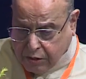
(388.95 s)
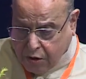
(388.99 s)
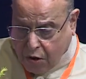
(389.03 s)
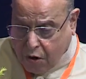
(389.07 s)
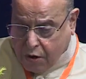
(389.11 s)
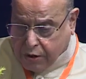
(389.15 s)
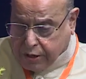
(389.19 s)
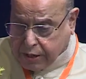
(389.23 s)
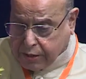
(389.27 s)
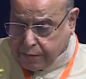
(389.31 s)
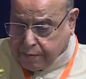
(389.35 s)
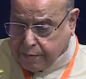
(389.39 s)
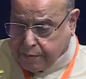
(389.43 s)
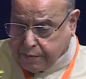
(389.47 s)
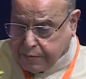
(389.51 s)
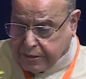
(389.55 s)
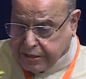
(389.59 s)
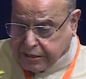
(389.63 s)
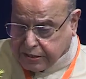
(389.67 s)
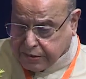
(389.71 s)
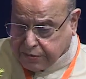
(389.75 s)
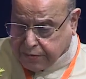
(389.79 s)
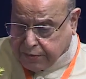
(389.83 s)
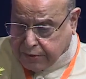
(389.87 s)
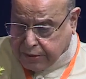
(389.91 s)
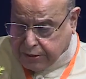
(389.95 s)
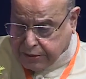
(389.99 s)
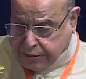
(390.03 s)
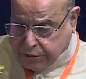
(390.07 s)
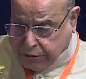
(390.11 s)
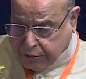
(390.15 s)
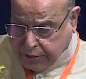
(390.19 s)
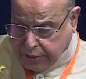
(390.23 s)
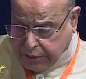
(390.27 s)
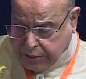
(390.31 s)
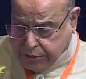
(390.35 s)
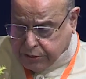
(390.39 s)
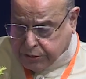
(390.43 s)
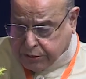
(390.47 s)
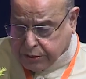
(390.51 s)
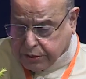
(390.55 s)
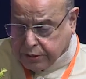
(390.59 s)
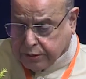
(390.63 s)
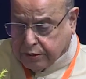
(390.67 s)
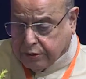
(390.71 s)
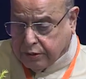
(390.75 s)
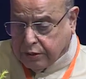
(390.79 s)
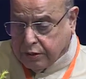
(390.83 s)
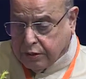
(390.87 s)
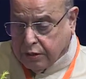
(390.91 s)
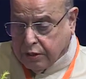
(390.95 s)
Honorable Minister for Education,